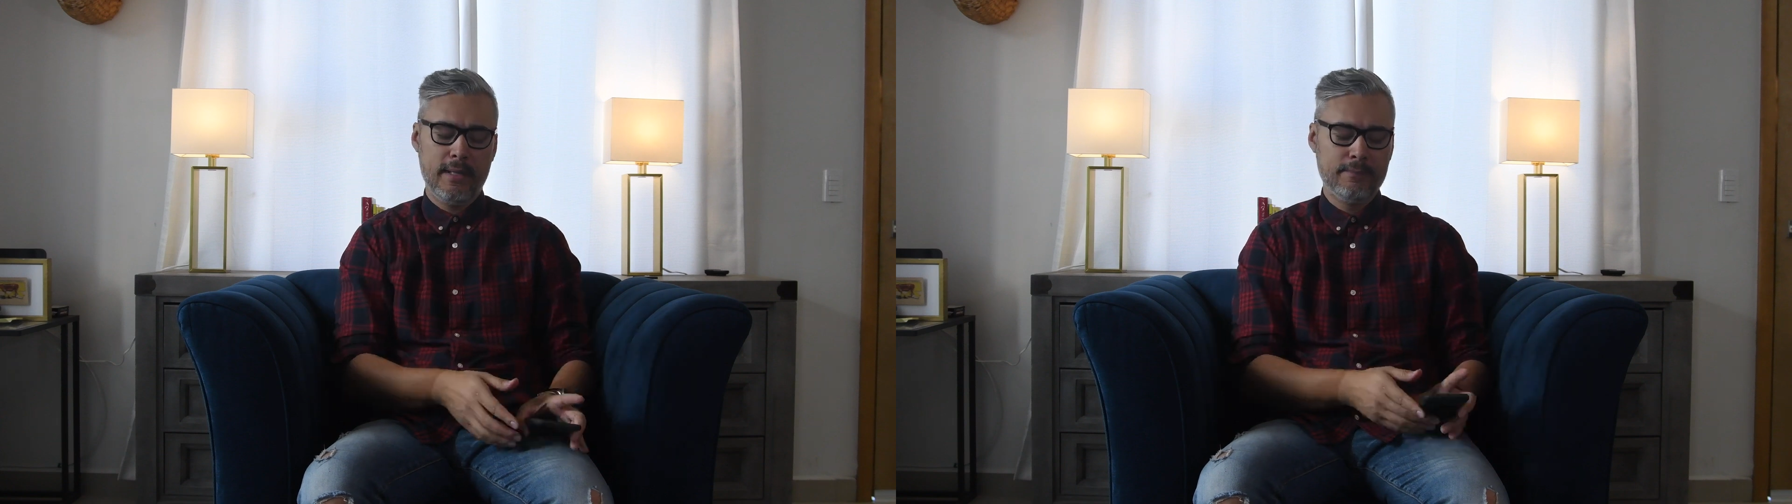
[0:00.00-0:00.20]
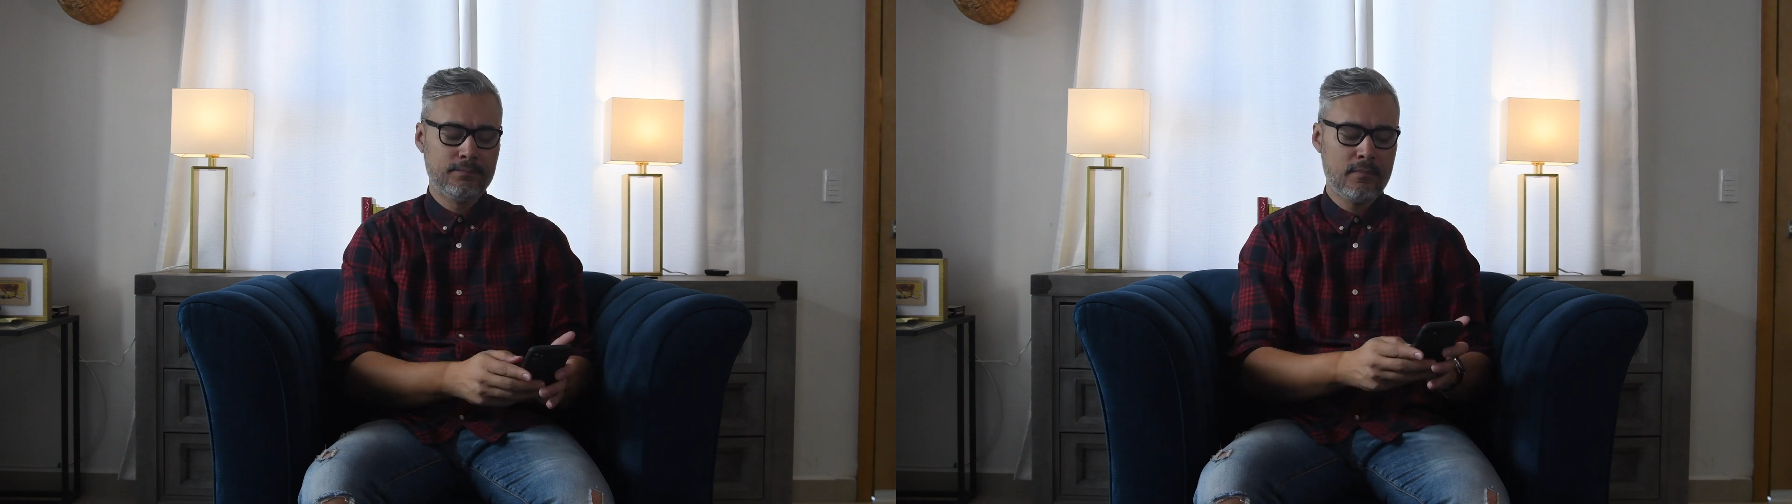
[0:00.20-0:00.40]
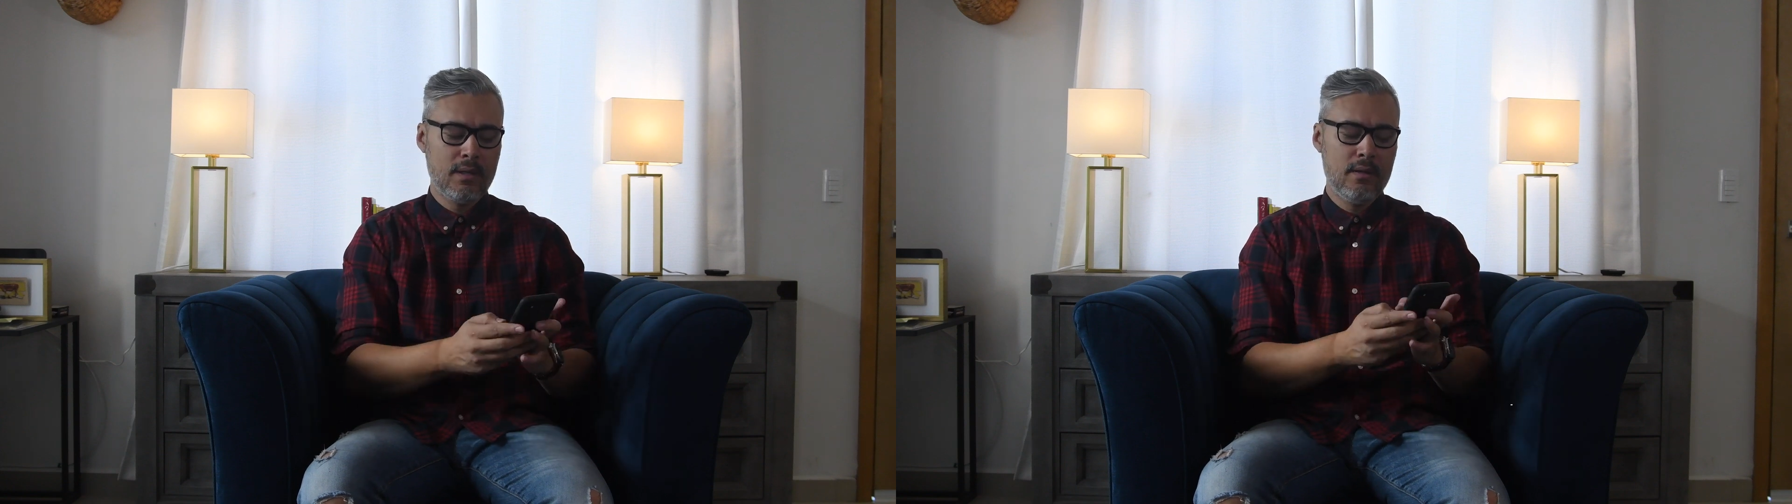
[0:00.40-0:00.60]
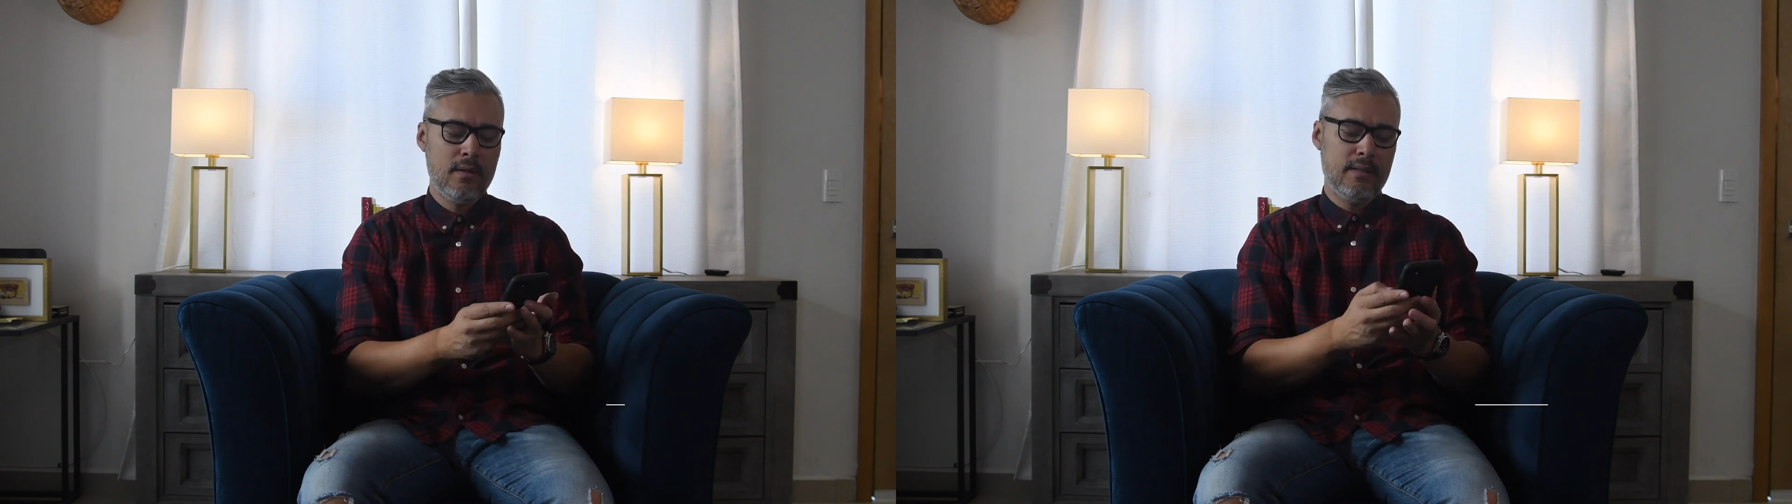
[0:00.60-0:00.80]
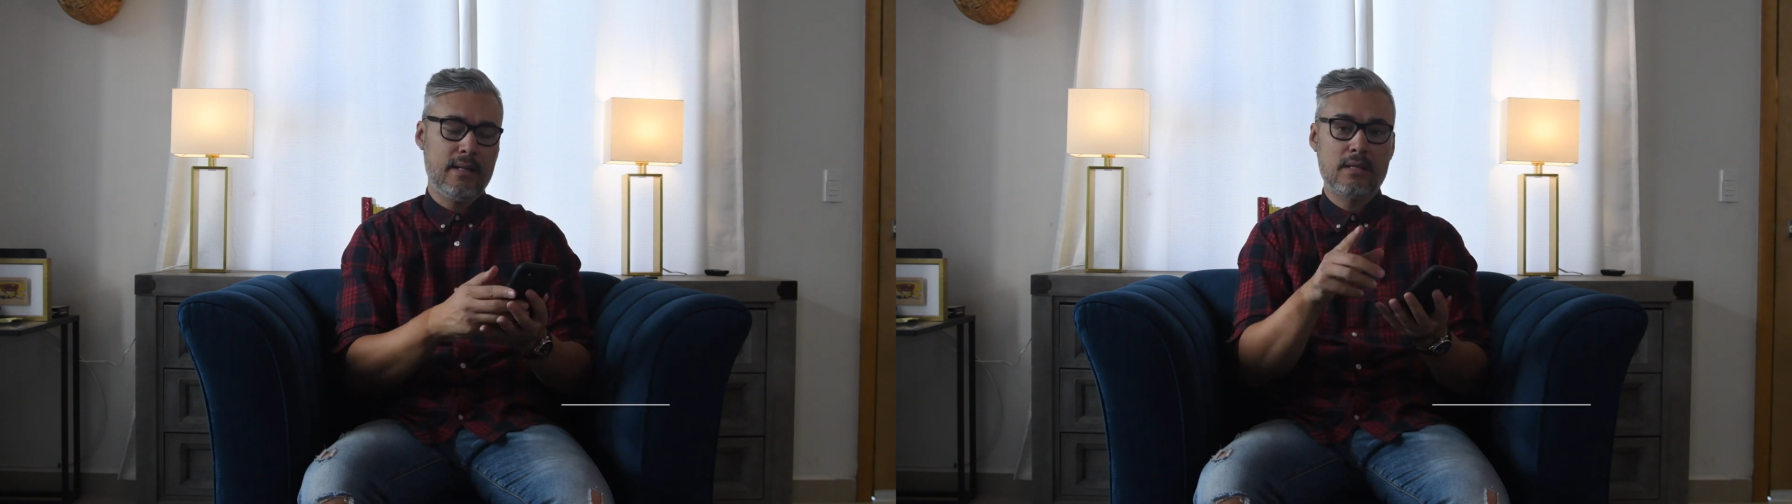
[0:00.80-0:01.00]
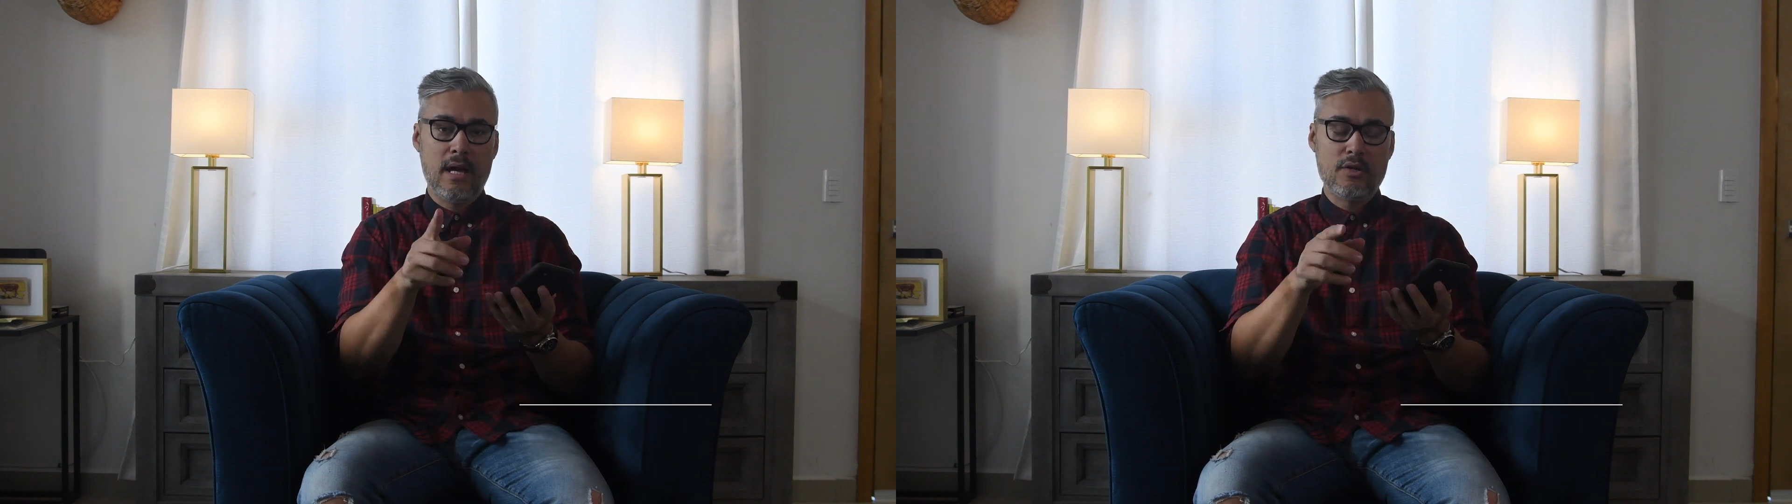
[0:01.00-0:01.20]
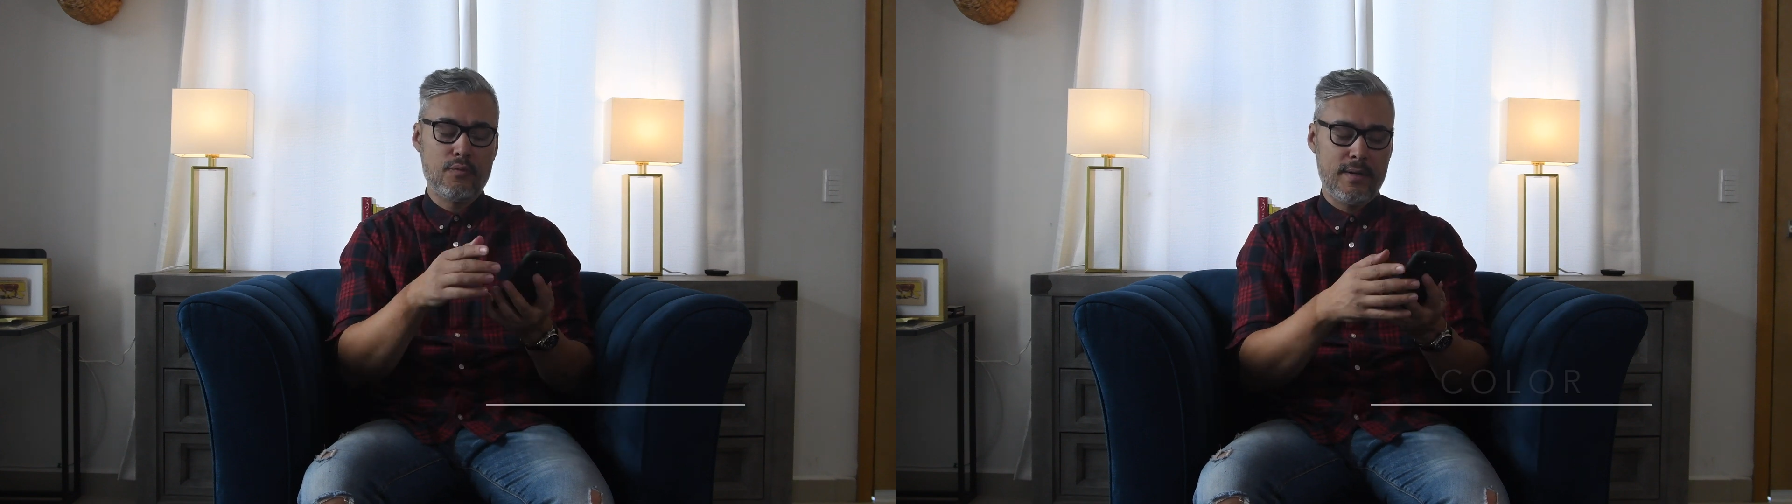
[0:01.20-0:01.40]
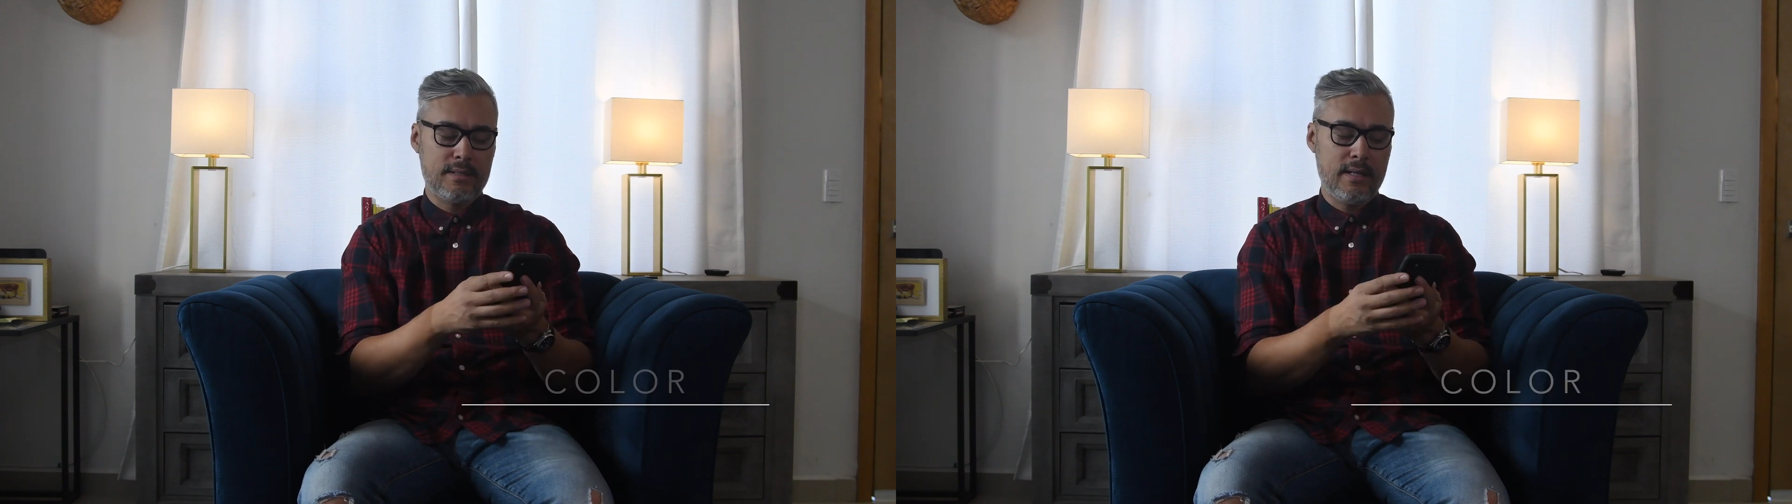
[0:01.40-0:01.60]
okay? That's
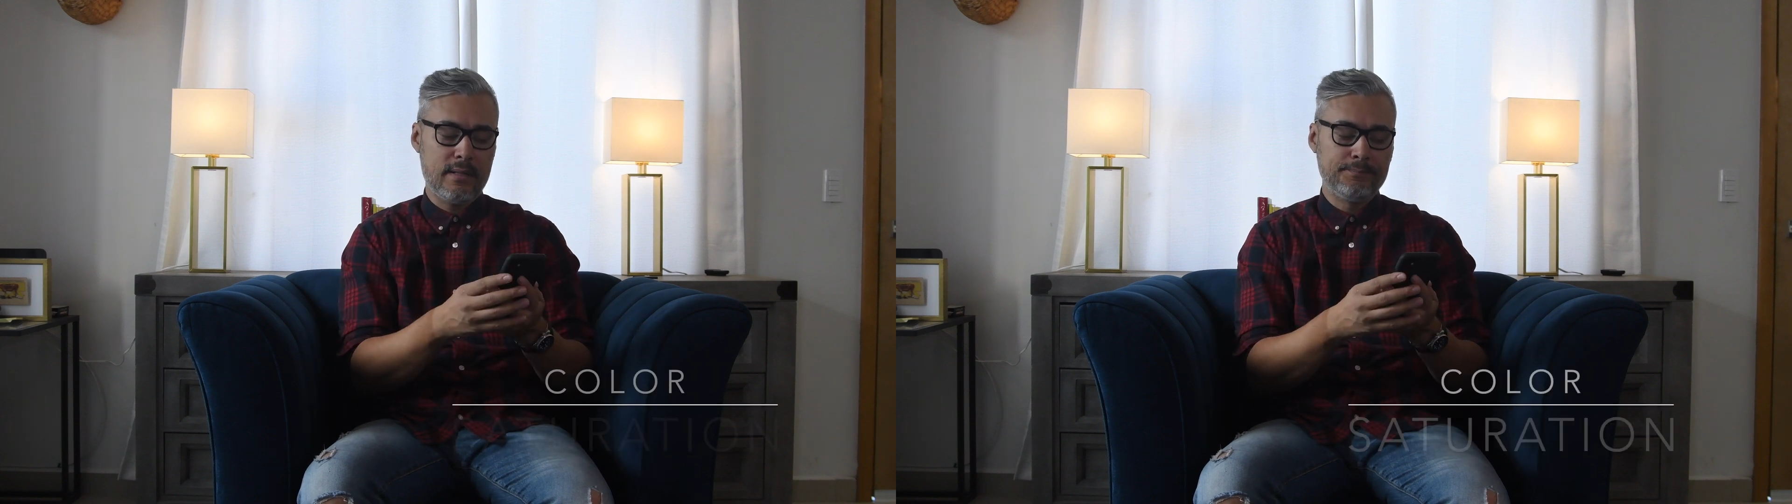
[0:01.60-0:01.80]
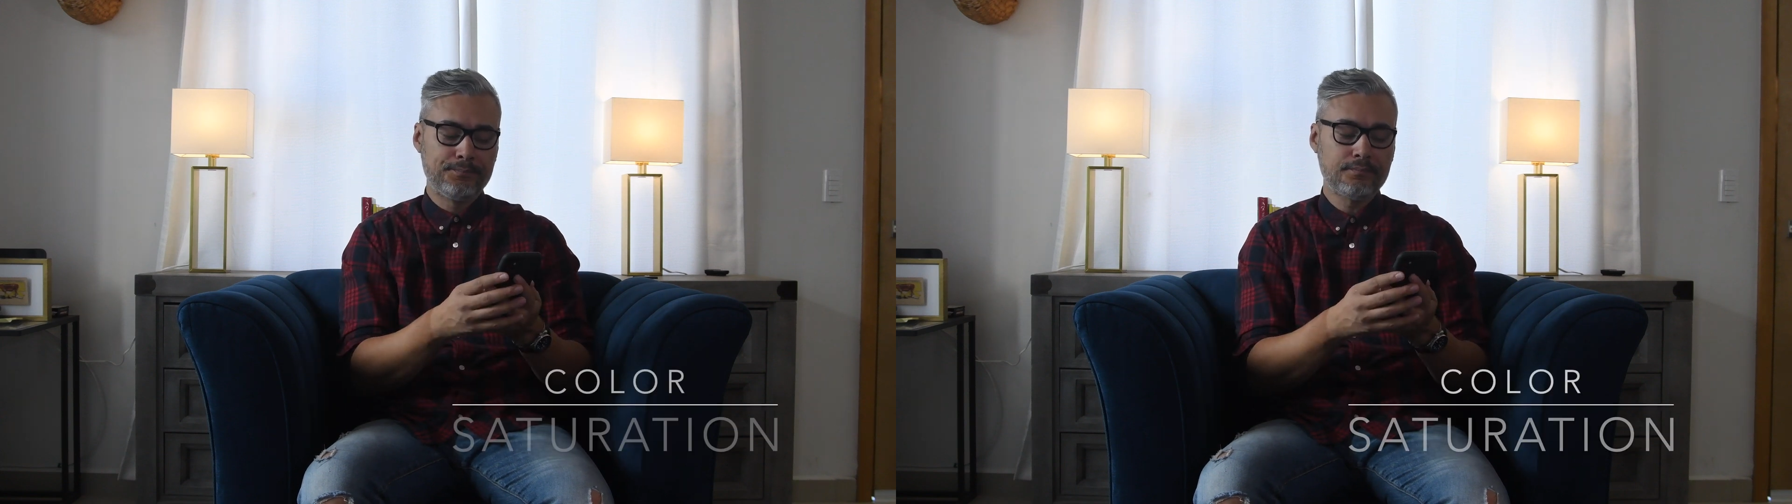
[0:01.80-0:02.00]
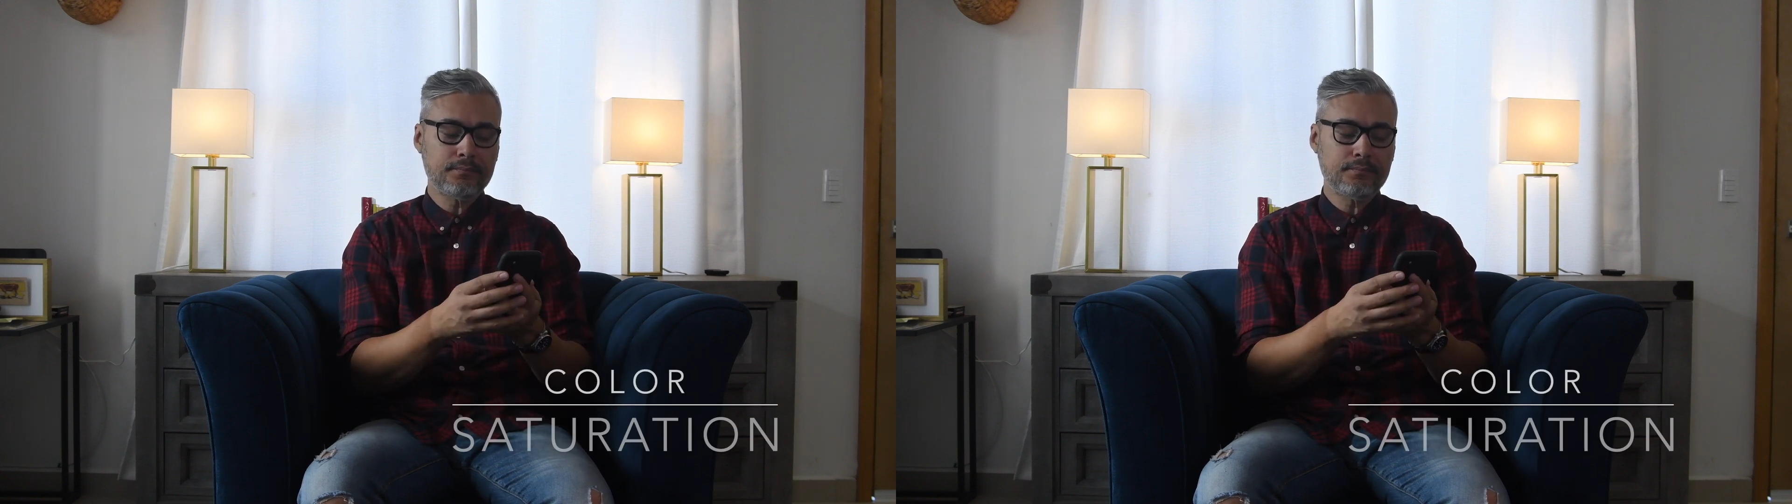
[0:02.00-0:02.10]
contrast. Then